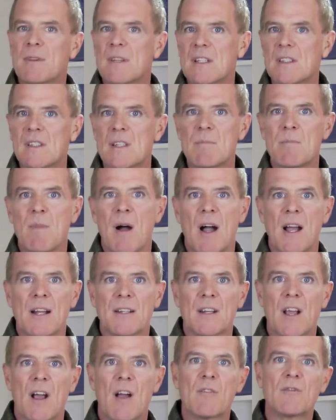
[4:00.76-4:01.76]
this in
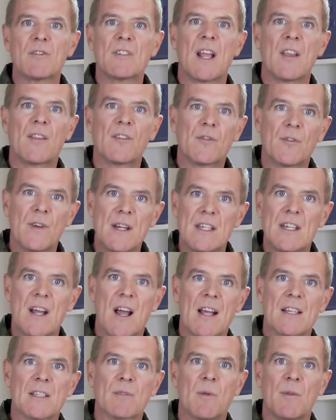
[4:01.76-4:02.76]
mind, I'll share 3
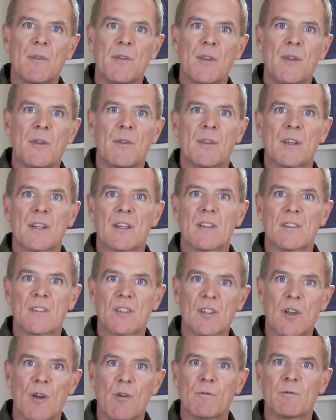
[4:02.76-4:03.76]
diets with you that can
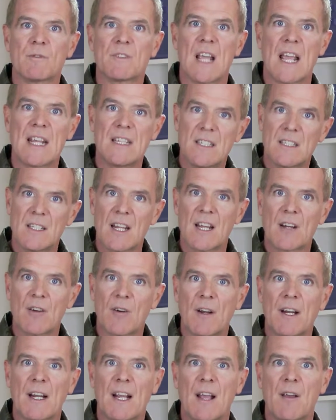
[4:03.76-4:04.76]
solve day-to-day
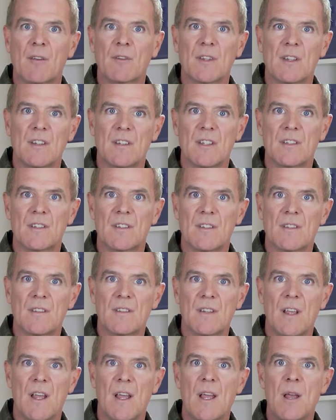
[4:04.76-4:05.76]
chronic health
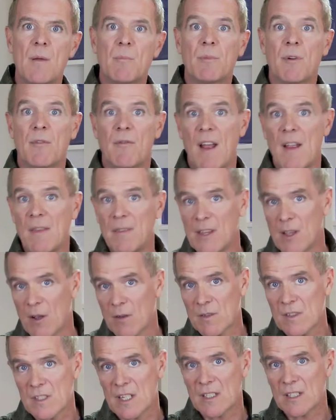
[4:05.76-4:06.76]
conditions, prevent the
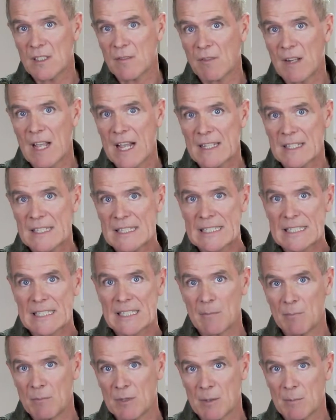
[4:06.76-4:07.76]
onset of cancer
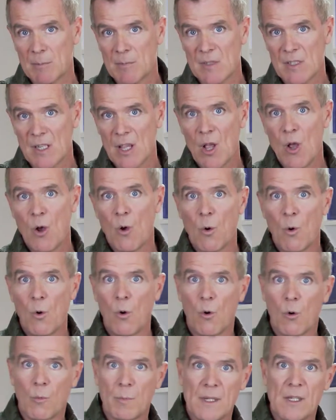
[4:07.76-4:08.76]
symptoms,
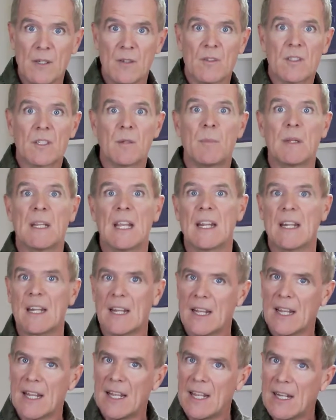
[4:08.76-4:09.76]
or be used to begin
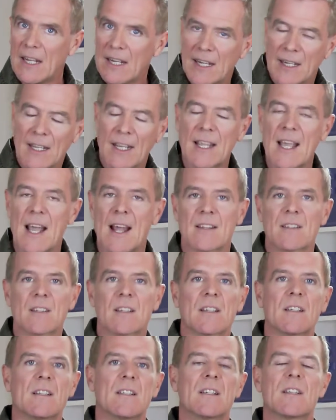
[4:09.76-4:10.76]
healing a cancer
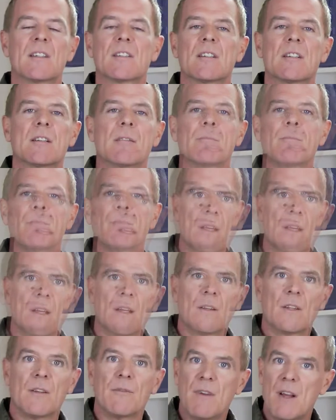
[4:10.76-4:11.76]
condition.
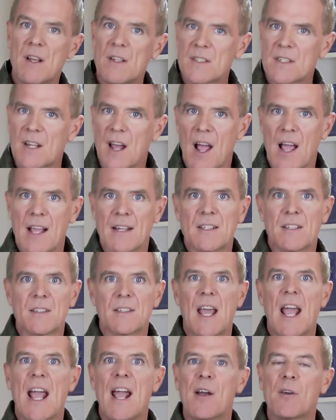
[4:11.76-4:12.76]
The first diet is
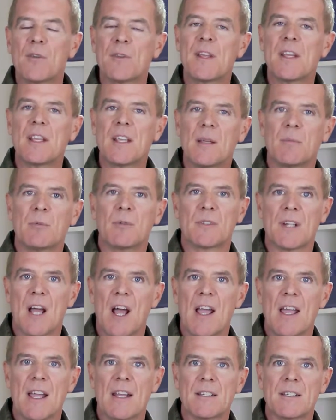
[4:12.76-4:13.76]
the healthier Kibble
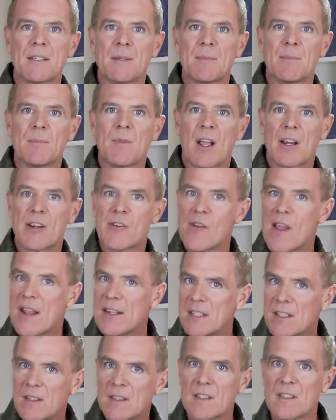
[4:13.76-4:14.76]
Diet. I
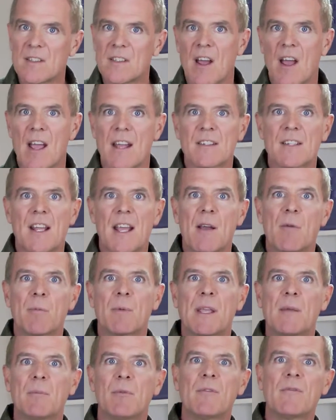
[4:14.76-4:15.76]
created this diet to help
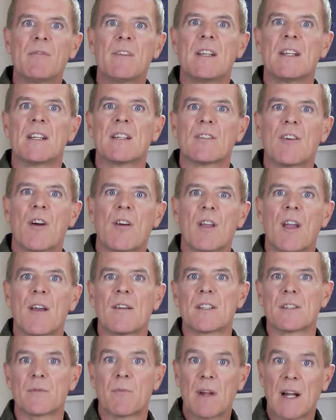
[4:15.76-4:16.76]
kibble-feeding dog
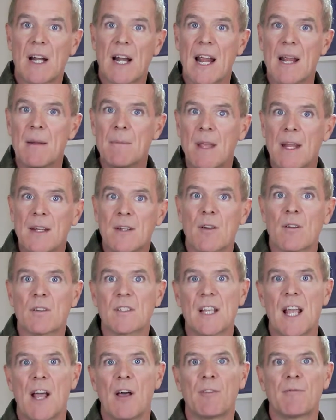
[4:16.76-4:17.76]
owners reclaim their
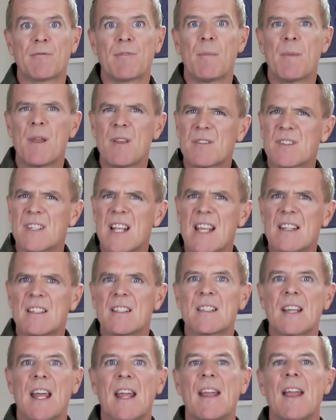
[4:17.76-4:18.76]
dog's health from those
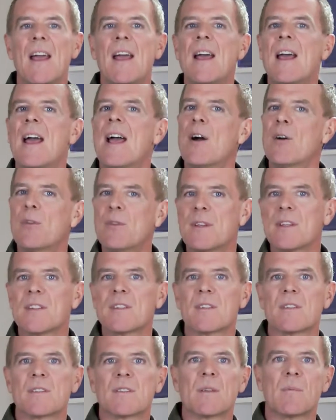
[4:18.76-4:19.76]
day-to-day health
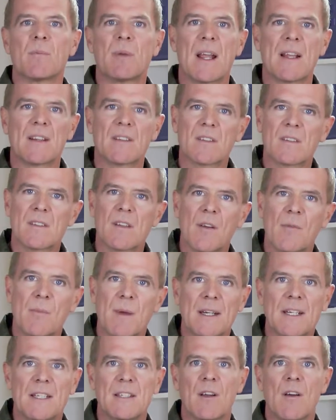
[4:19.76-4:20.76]
issues that plague so
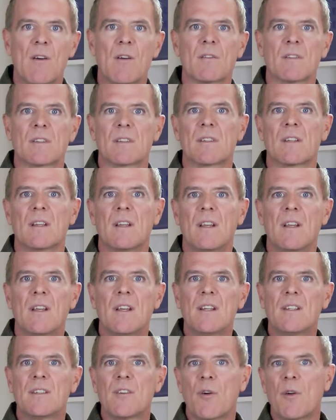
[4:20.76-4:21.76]
many dogs.
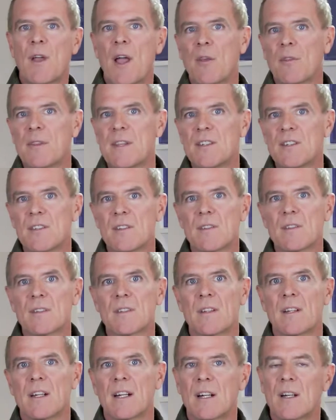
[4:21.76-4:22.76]
Dog health issues
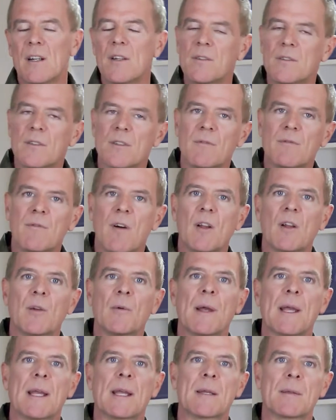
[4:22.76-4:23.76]
that include the
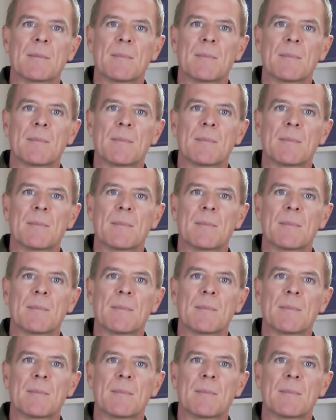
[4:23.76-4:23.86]
following: